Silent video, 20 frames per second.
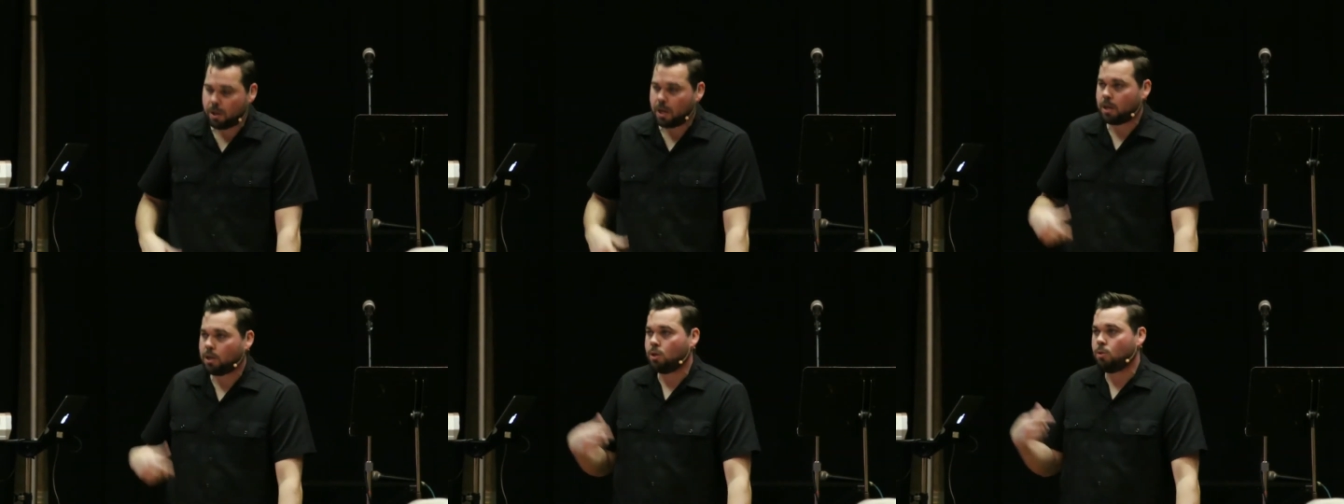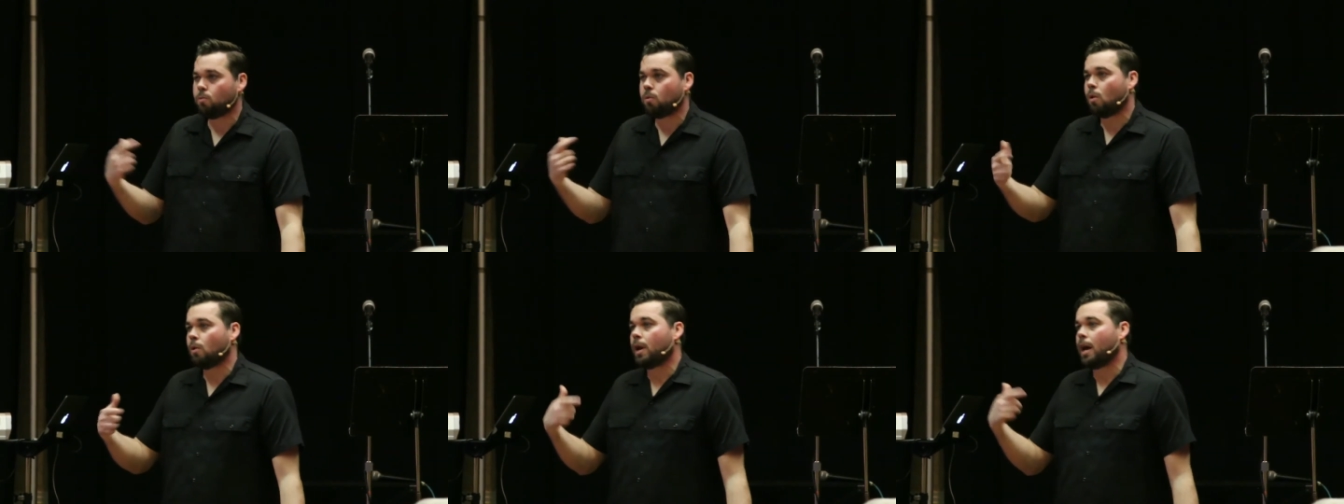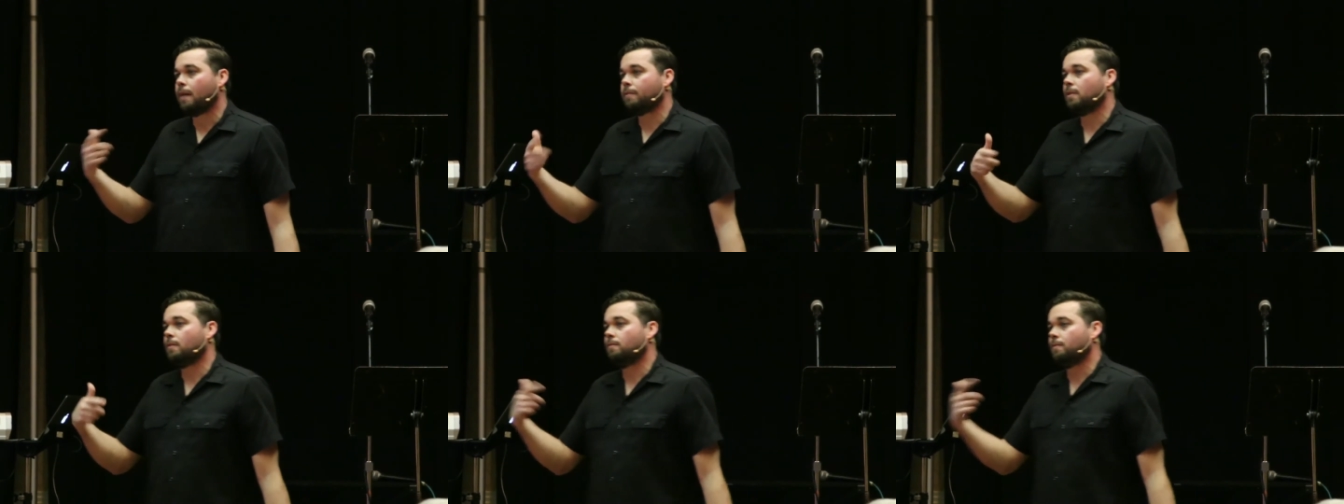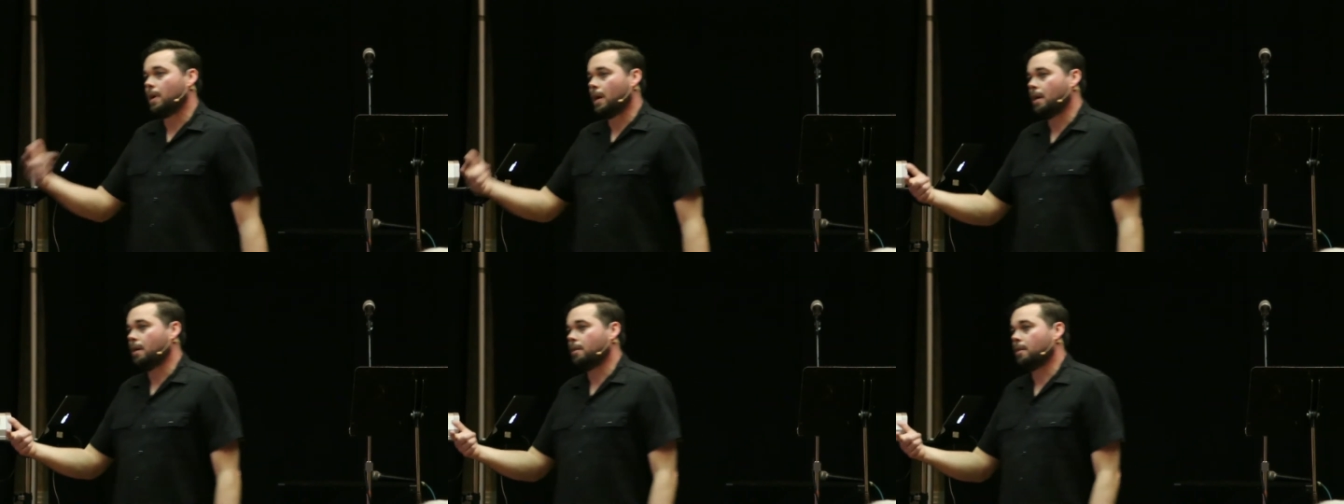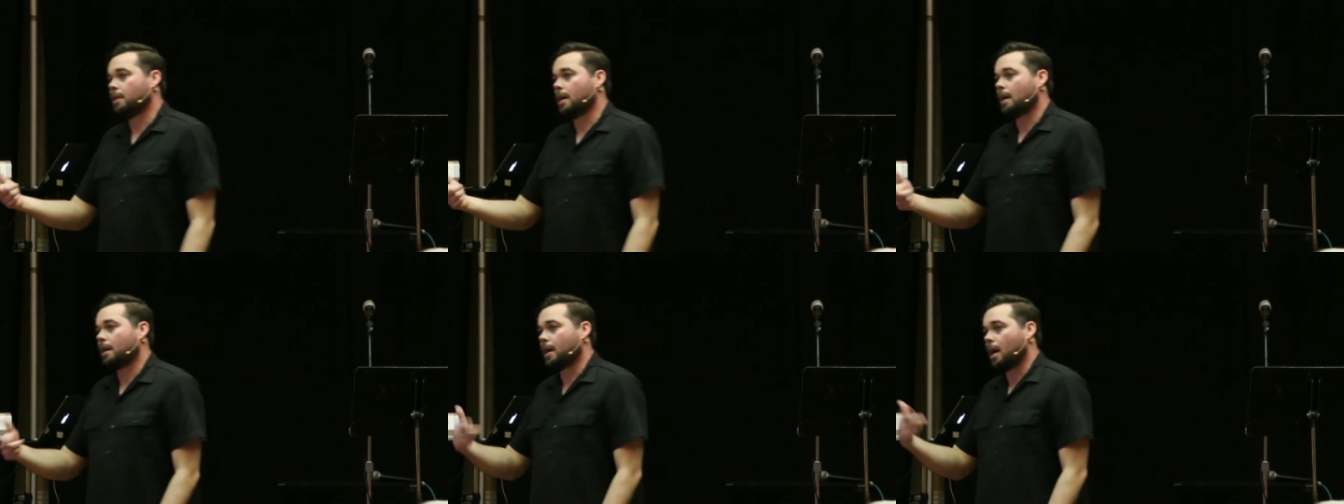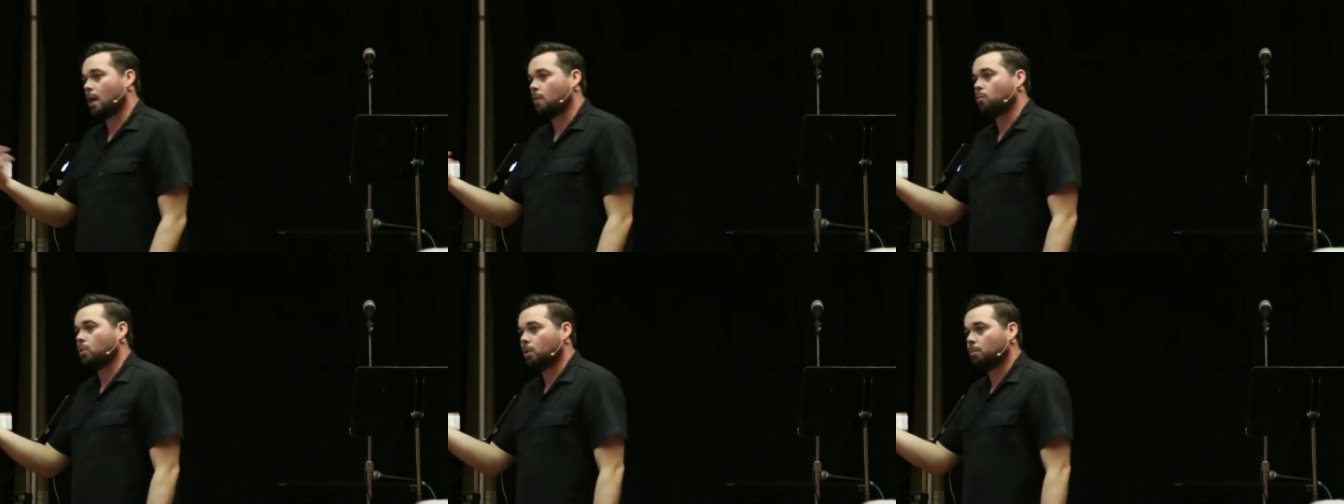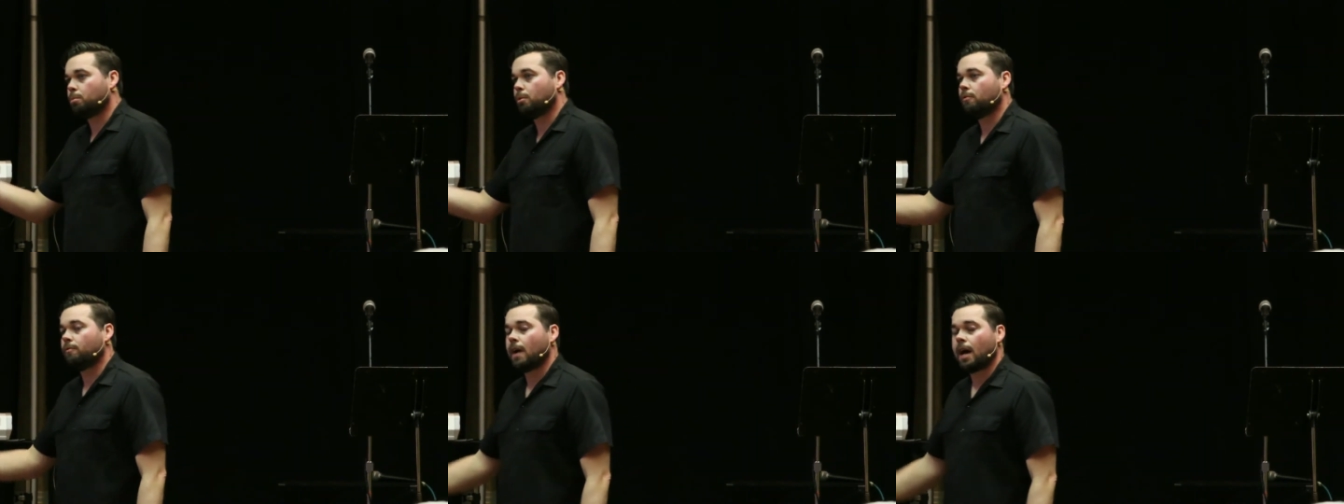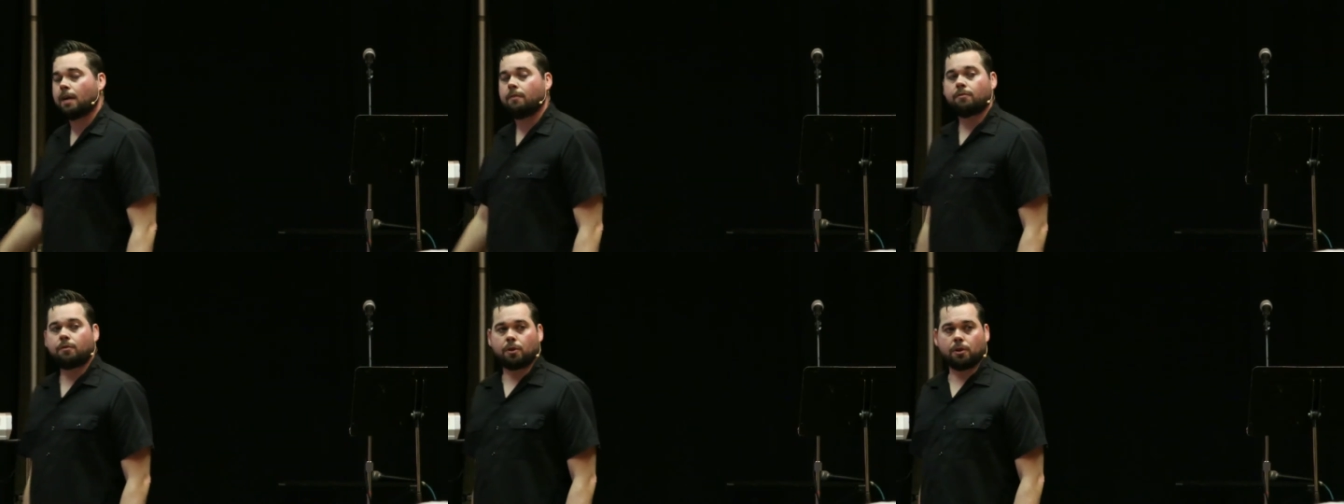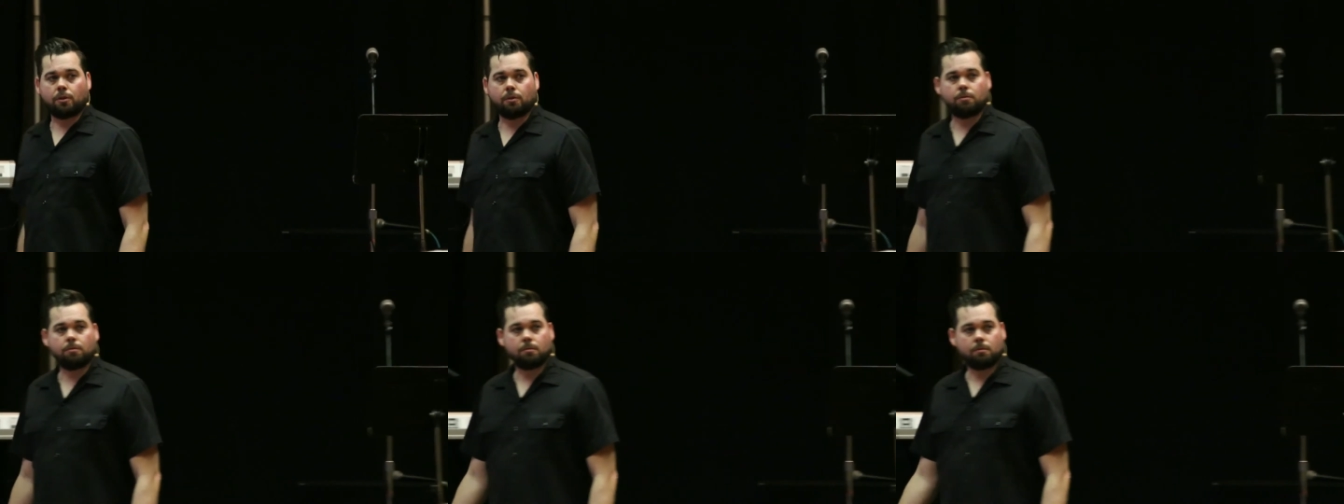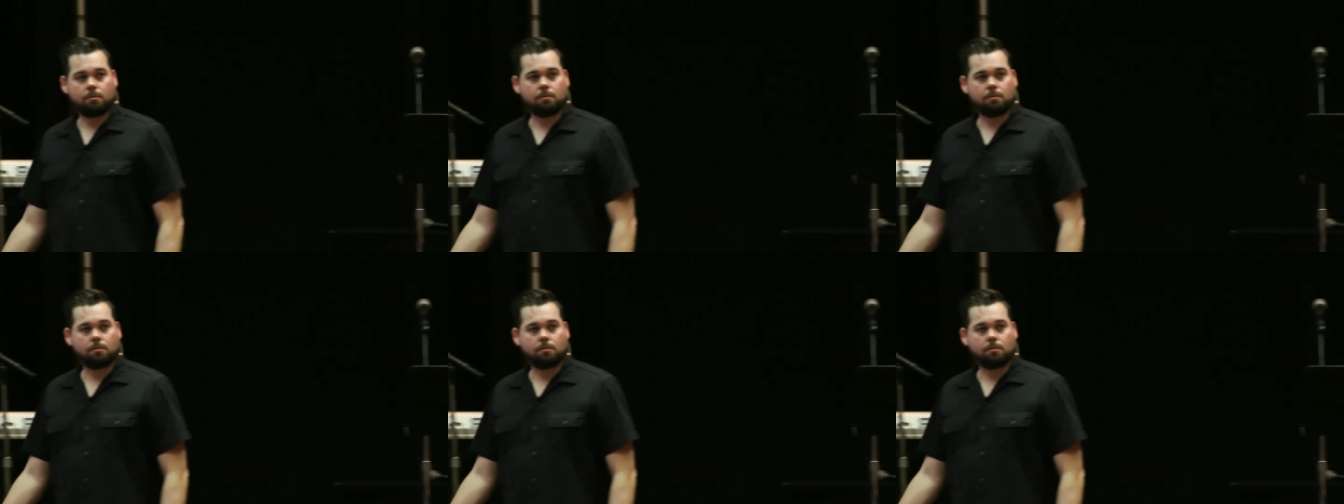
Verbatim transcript: then you won't have the faith that God will provide for you.